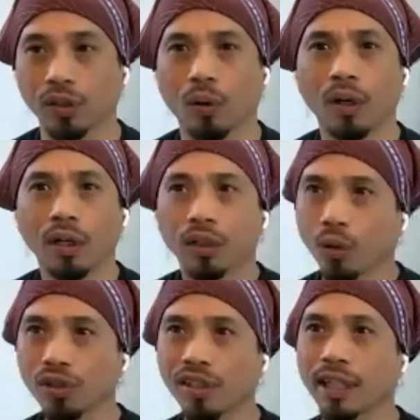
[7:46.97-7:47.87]
So
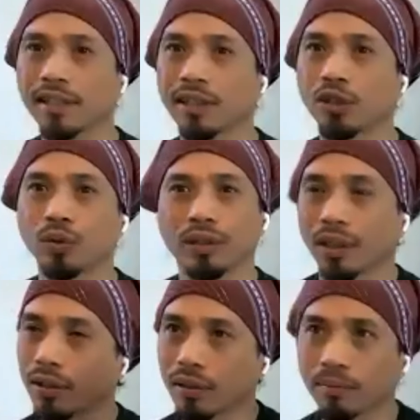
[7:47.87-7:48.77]
those are the things that I do. And
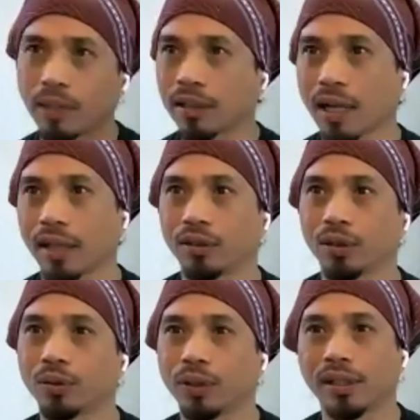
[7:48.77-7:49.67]
the other thing that I
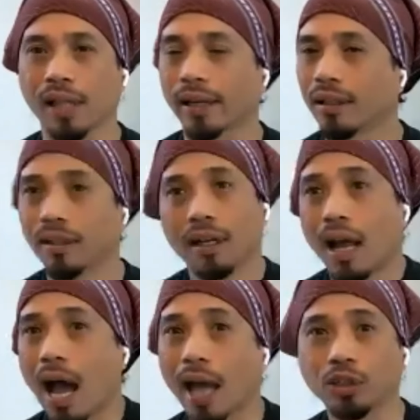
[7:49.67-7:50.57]
do is, like,
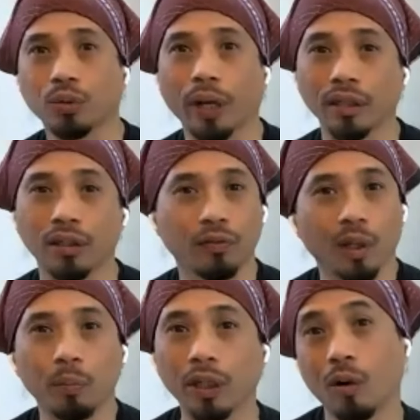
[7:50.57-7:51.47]
I train the
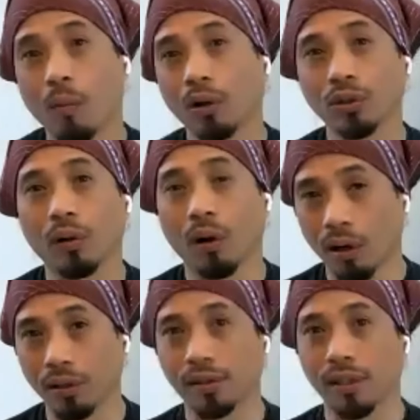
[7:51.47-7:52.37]
Filipino martial
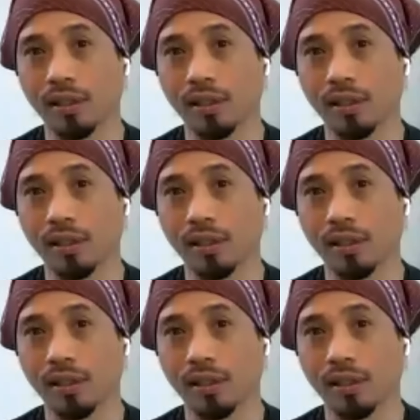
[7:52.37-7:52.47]
arts.